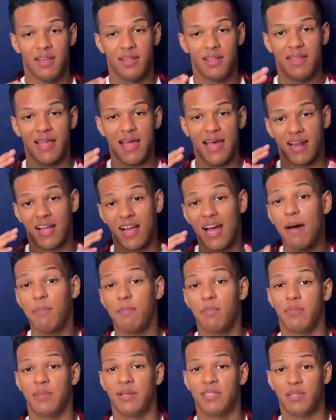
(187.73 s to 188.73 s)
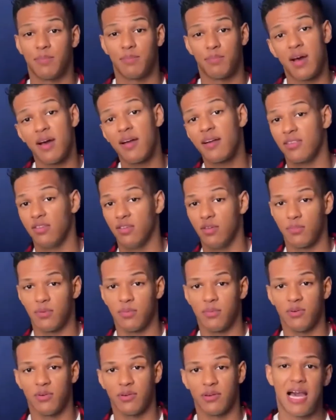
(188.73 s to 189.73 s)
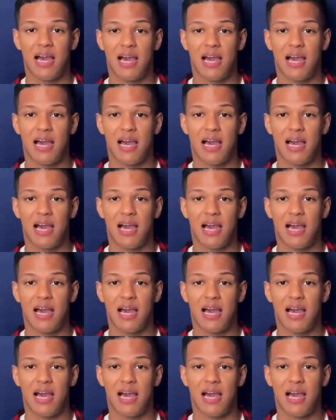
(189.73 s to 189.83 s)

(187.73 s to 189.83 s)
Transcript: that complements the product that you're promoting.